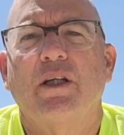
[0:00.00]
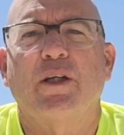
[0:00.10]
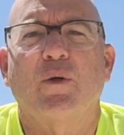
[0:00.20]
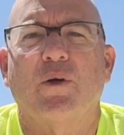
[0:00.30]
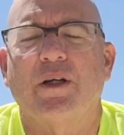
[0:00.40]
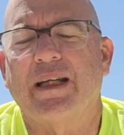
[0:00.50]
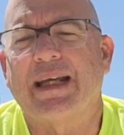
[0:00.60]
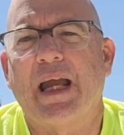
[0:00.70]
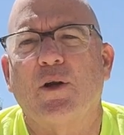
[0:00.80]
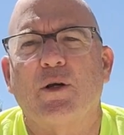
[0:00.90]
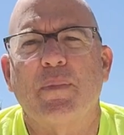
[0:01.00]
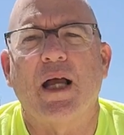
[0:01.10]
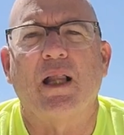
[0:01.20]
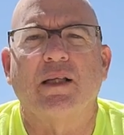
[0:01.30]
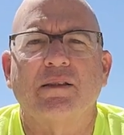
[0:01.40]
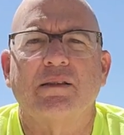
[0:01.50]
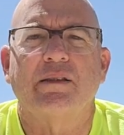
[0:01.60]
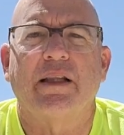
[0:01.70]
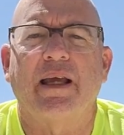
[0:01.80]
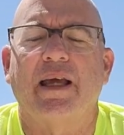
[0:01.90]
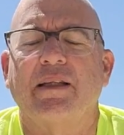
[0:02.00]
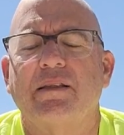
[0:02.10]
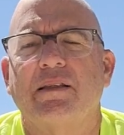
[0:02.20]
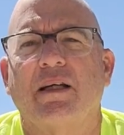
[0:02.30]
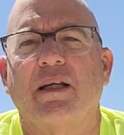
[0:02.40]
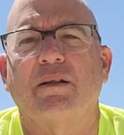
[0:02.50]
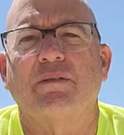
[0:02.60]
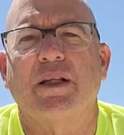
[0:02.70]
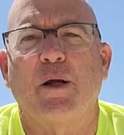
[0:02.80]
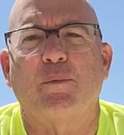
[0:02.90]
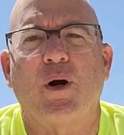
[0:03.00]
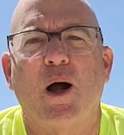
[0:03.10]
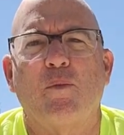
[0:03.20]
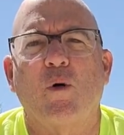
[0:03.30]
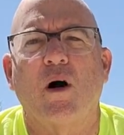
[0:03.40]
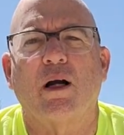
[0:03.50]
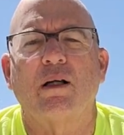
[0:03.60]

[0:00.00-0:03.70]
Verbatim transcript: in order to counterbalance that, uh, that prop walk.